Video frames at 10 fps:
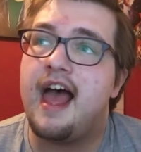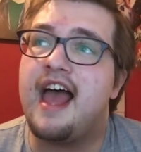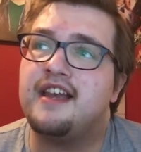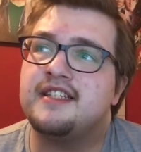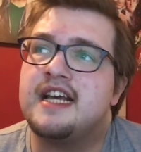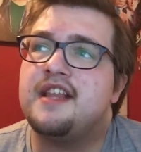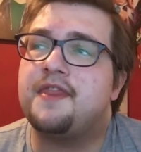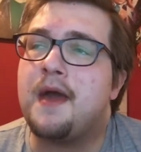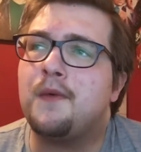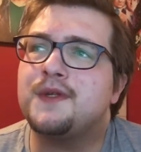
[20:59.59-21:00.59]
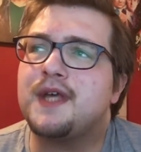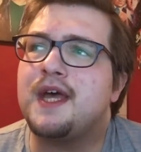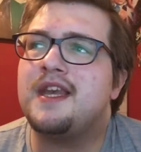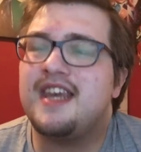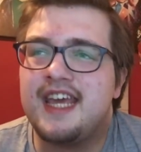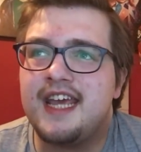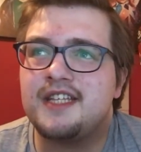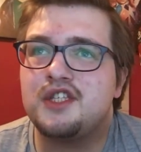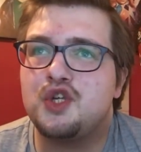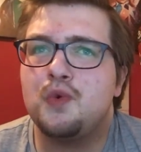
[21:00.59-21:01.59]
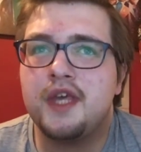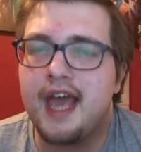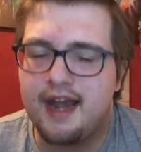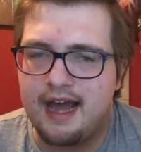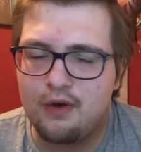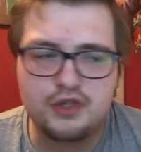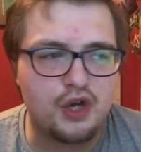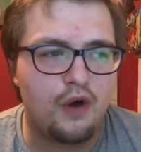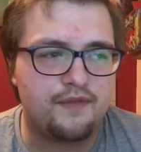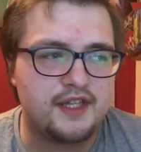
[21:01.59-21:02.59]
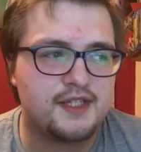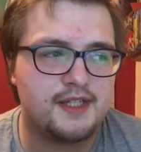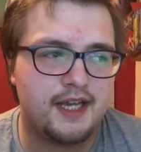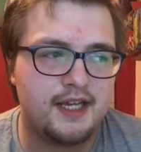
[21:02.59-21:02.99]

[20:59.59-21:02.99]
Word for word: and there was a need to get out of this sticky